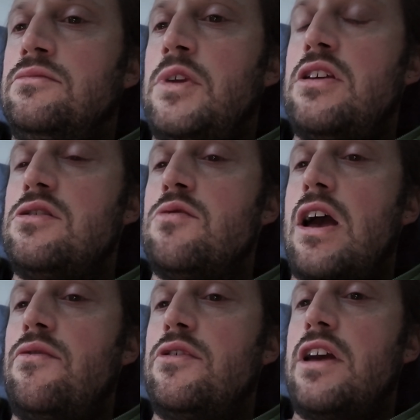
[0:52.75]
His
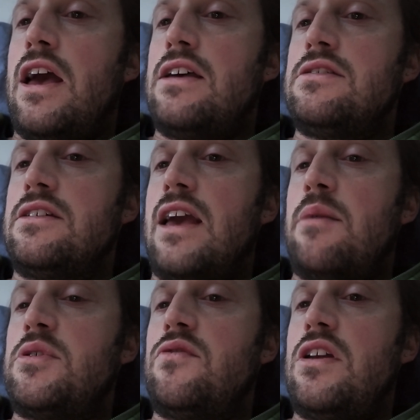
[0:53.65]
arrival cast a
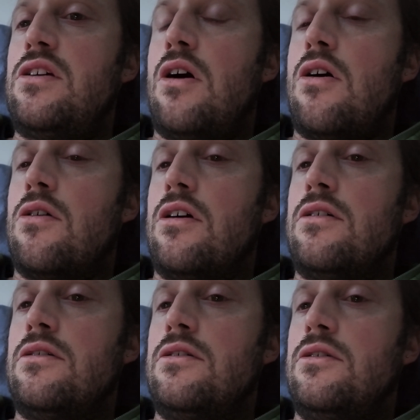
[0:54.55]
captivating aura
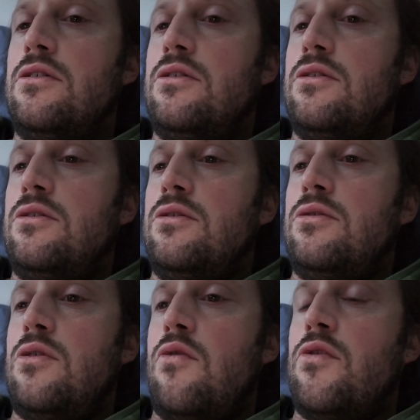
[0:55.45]

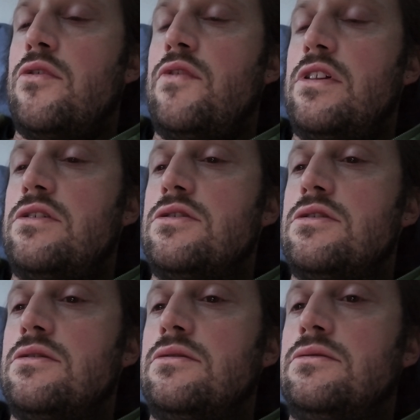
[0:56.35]
over the village,